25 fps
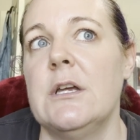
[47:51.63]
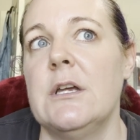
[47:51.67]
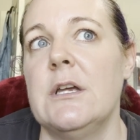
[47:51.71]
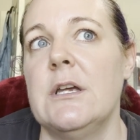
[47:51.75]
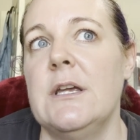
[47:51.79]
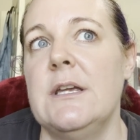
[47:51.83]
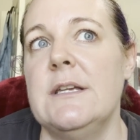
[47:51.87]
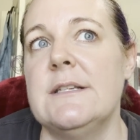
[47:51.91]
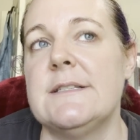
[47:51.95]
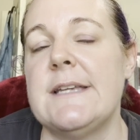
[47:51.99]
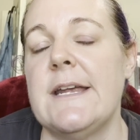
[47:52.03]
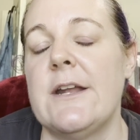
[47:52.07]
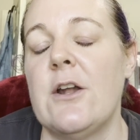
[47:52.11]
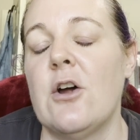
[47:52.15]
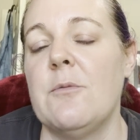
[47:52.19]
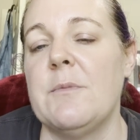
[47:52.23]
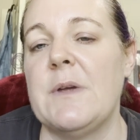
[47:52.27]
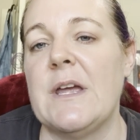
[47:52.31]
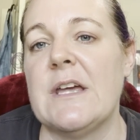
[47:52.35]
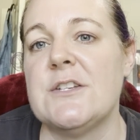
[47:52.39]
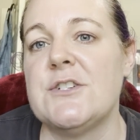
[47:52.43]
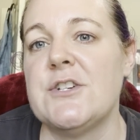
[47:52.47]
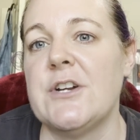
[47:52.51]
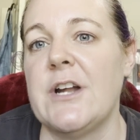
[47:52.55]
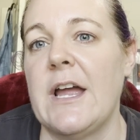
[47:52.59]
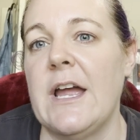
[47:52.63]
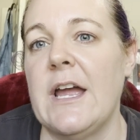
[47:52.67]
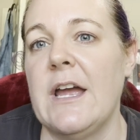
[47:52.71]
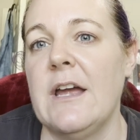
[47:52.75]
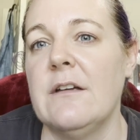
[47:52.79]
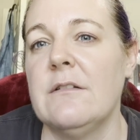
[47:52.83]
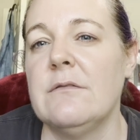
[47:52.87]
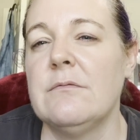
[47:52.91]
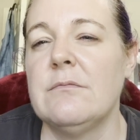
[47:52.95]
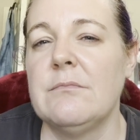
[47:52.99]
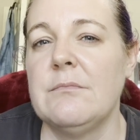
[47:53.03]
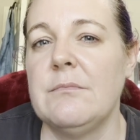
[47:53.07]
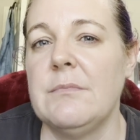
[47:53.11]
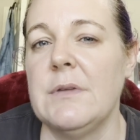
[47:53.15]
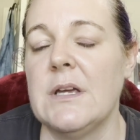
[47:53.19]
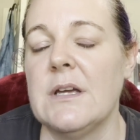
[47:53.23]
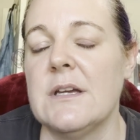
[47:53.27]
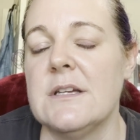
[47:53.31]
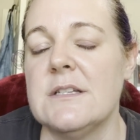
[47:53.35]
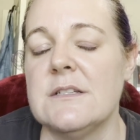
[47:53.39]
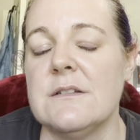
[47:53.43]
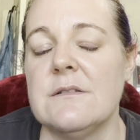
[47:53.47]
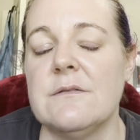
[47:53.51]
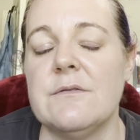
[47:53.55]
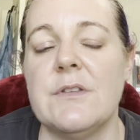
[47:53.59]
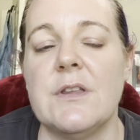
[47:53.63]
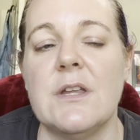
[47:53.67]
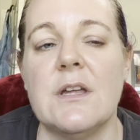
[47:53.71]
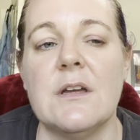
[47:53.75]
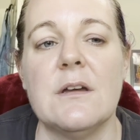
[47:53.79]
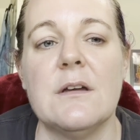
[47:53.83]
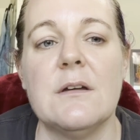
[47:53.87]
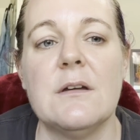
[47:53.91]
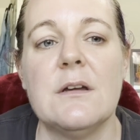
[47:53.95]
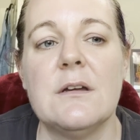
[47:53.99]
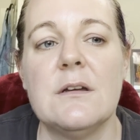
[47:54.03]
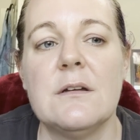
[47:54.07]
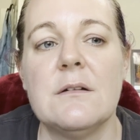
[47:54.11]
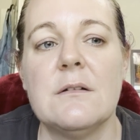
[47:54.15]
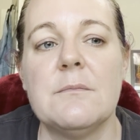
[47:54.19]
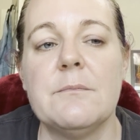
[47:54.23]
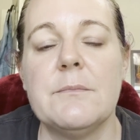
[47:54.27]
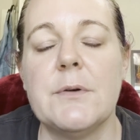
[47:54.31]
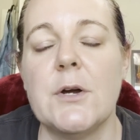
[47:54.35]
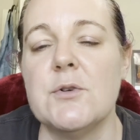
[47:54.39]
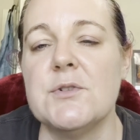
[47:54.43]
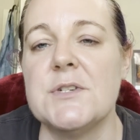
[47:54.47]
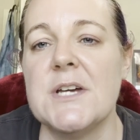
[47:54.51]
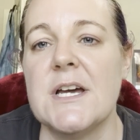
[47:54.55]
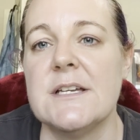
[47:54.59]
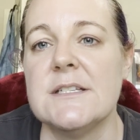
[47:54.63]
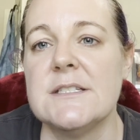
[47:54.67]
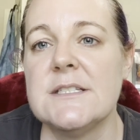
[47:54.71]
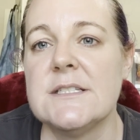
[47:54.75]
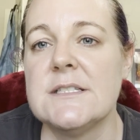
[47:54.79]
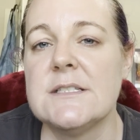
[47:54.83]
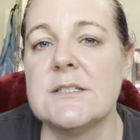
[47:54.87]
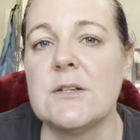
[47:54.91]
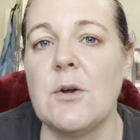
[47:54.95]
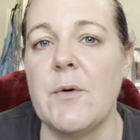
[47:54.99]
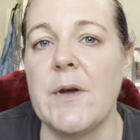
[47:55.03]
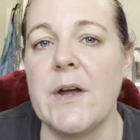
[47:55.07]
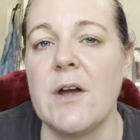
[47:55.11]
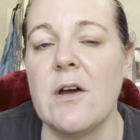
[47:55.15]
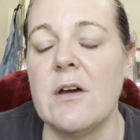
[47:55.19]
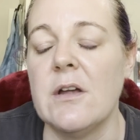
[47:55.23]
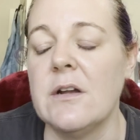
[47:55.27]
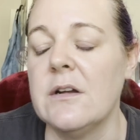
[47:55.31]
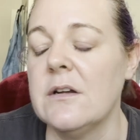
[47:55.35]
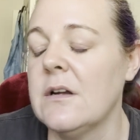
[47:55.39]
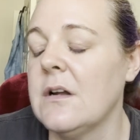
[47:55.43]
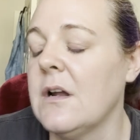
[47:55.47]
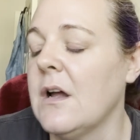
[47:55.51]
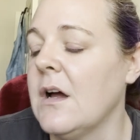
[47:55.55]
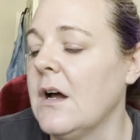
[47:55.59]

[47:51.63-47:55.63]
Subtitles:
he stayed home yesterday because of the protests going on.